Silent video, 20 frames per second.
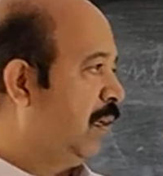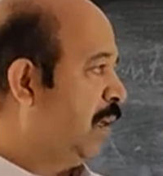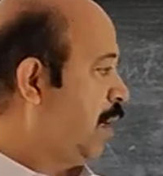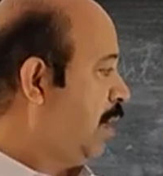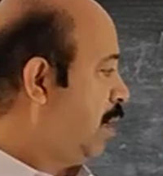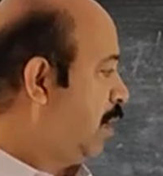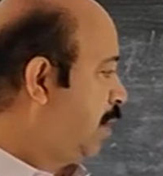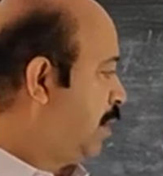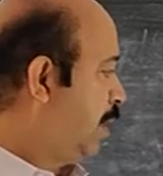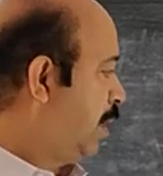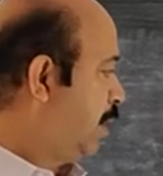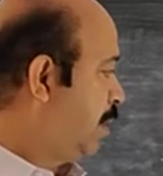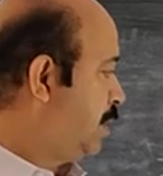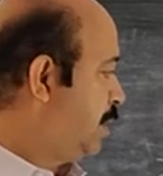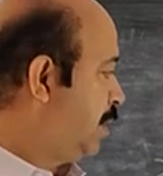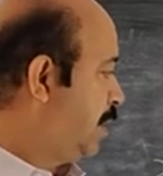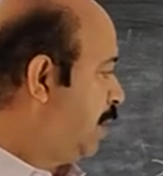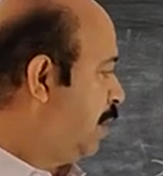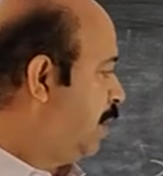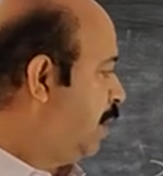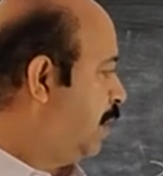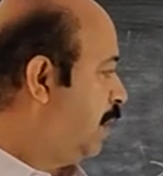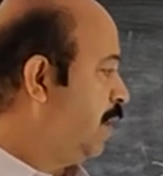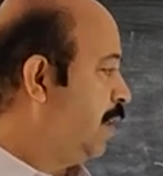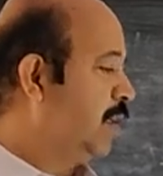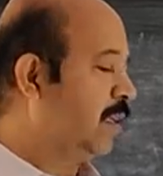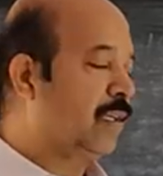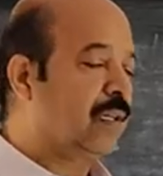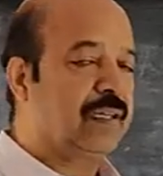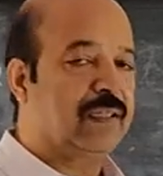or there is
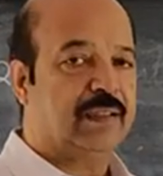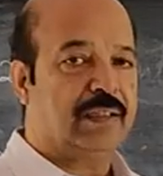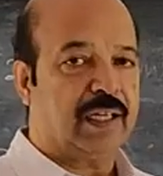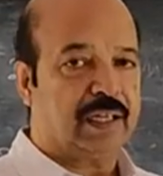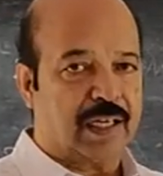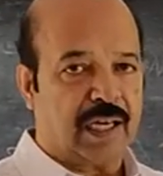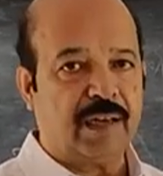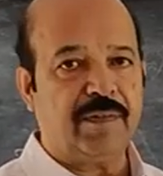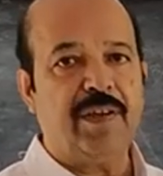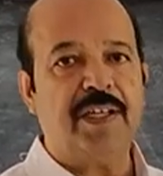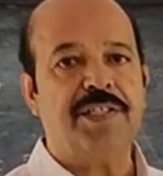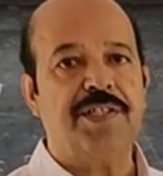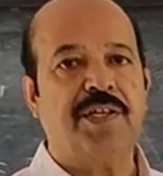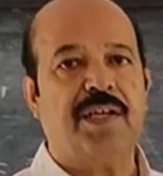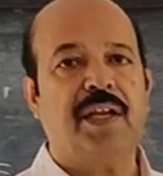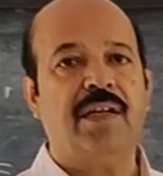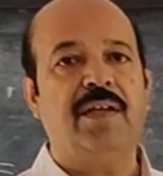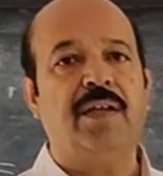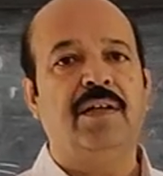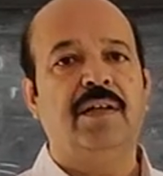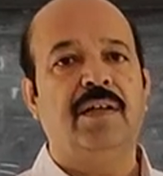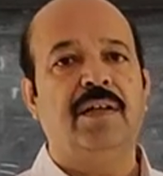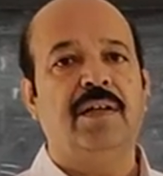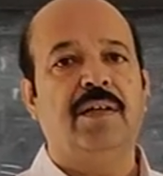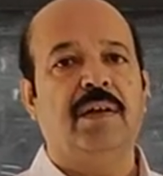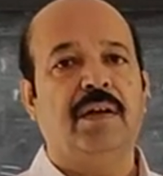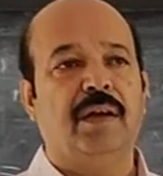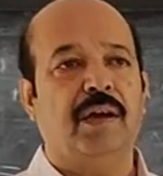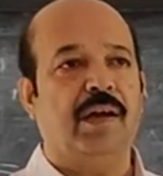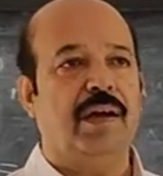the curvature
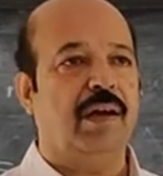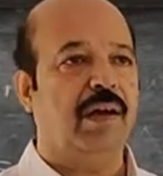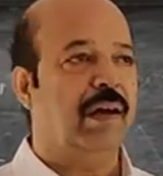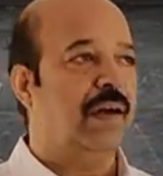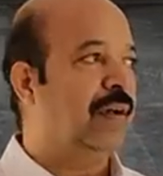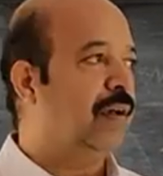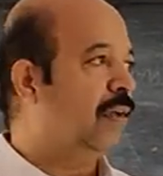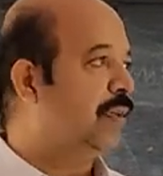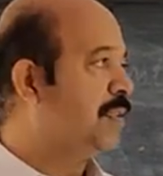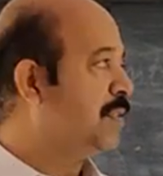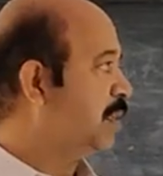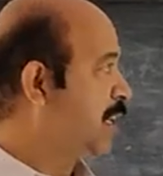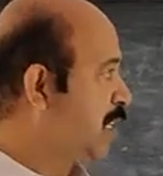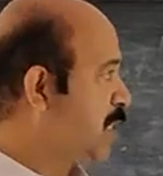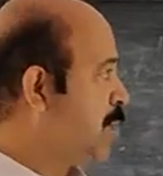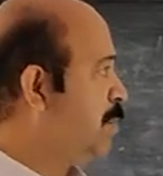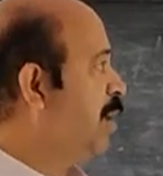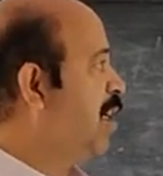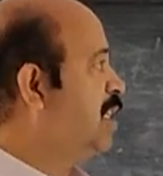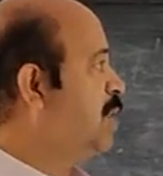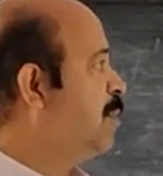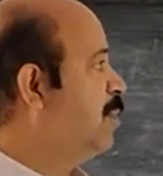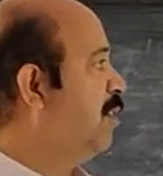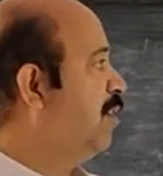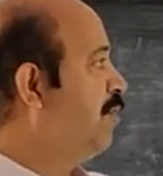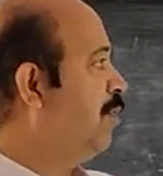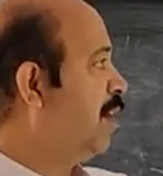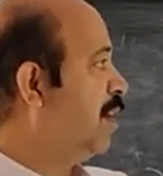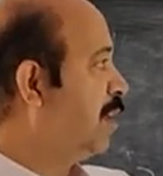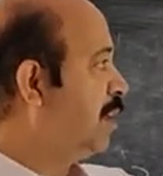is
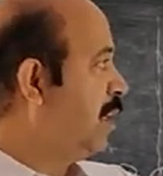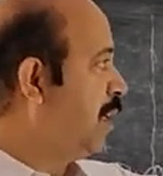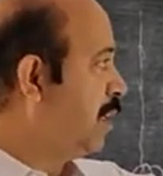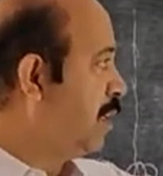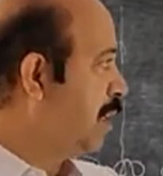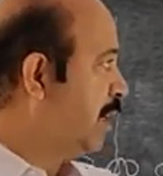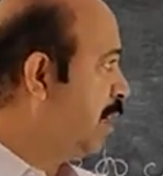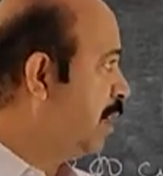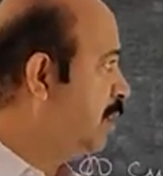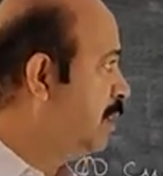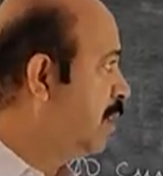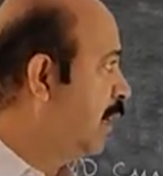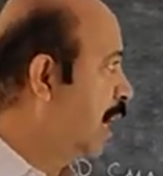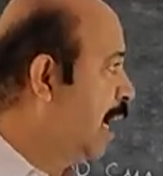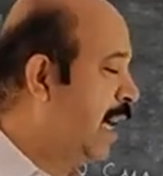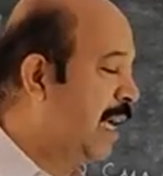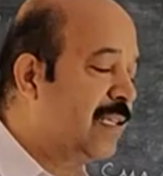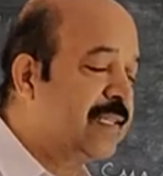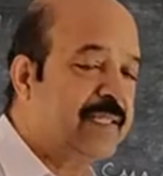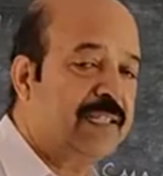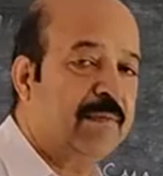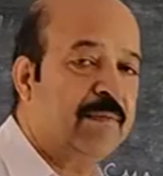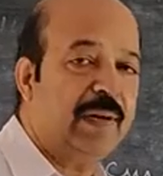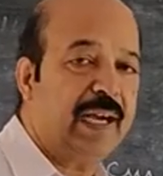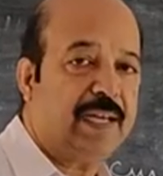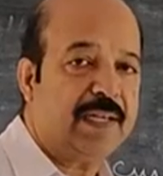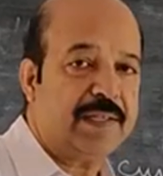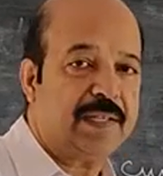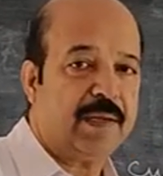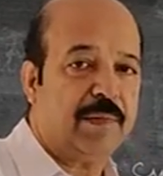responsible for that
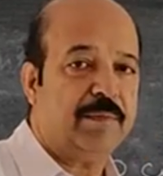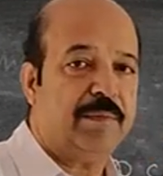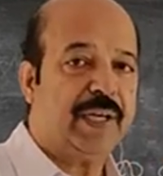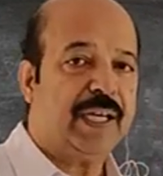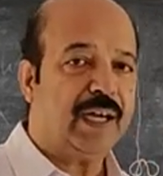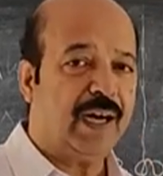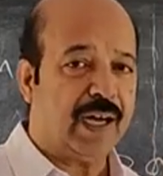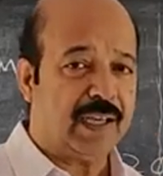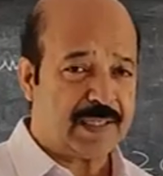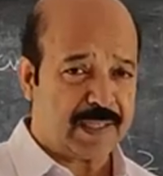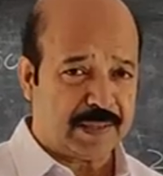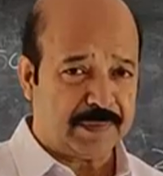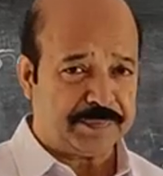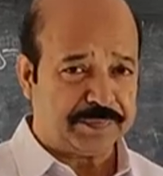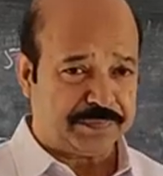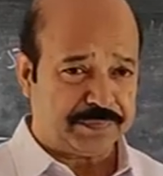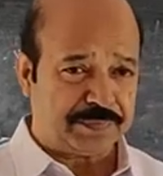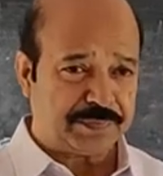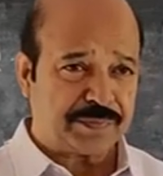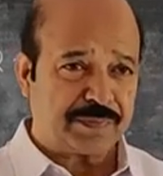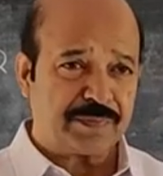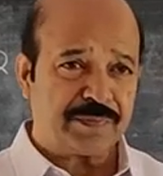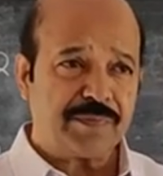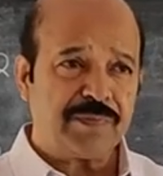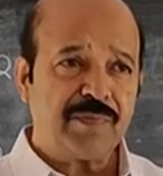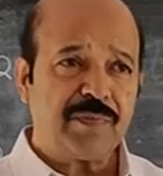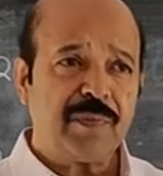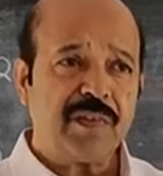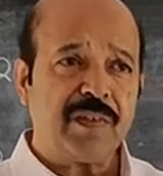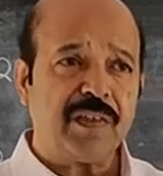astigmatism, because
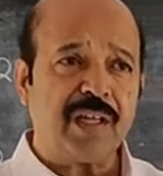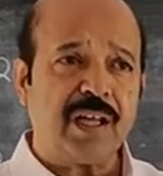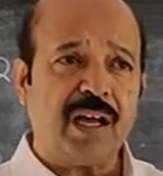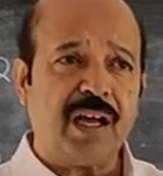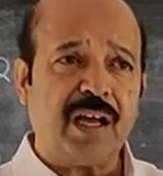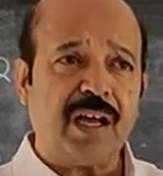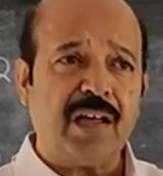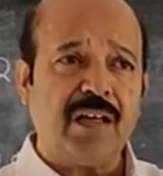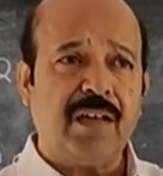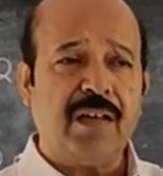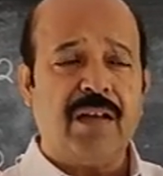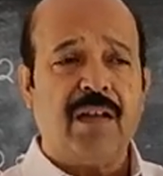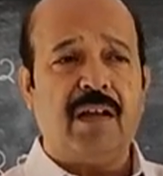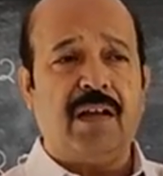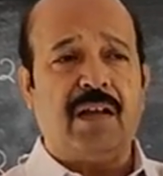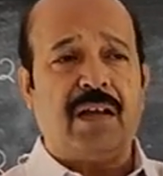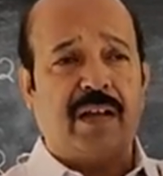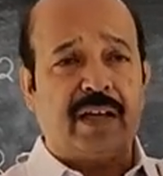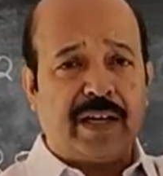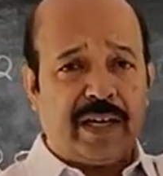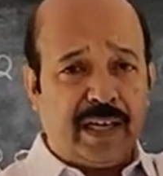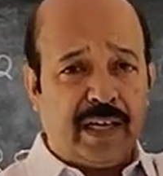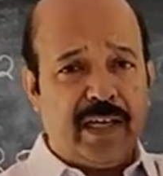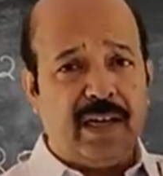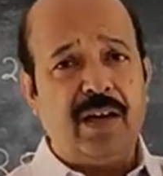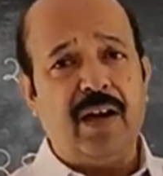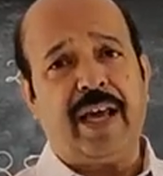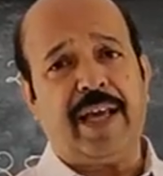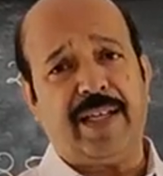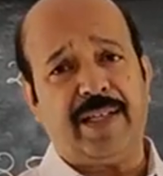the
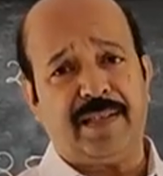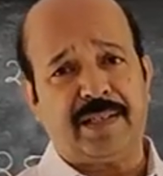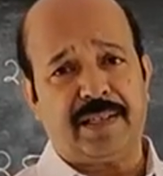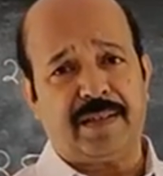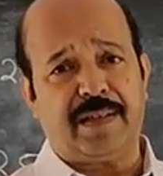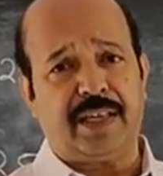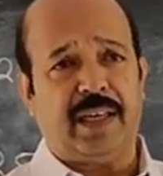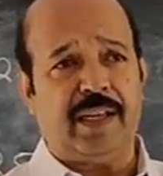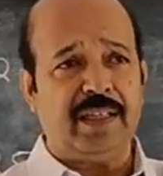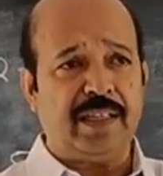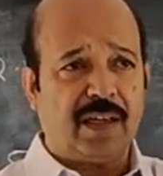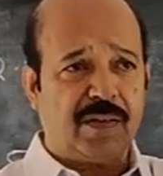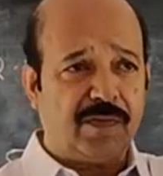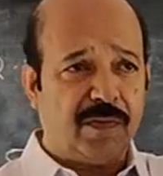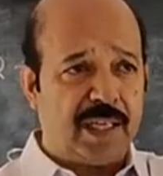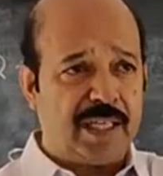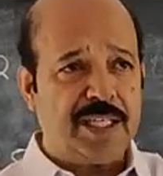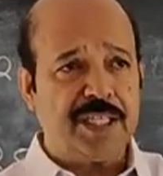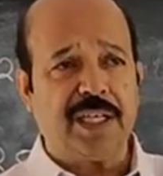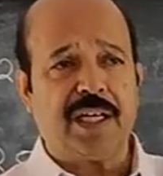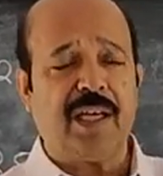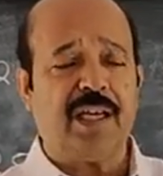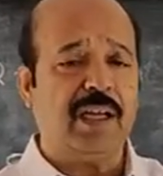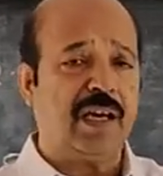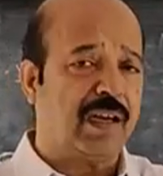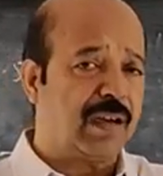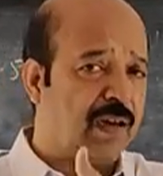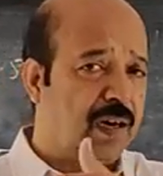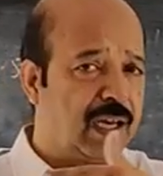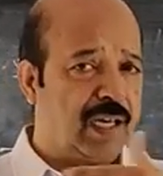grid lines, either vertical
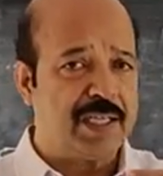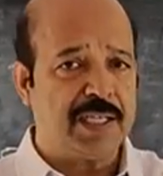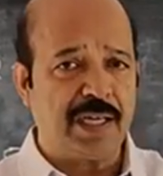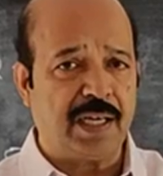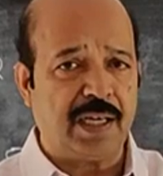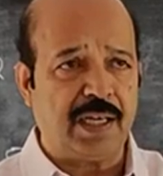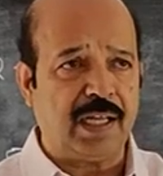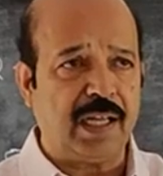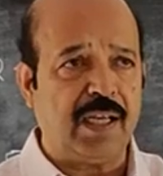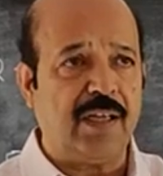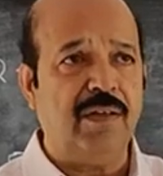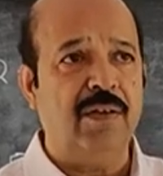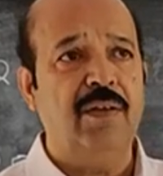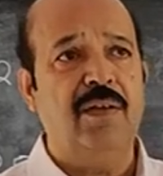or horizontal,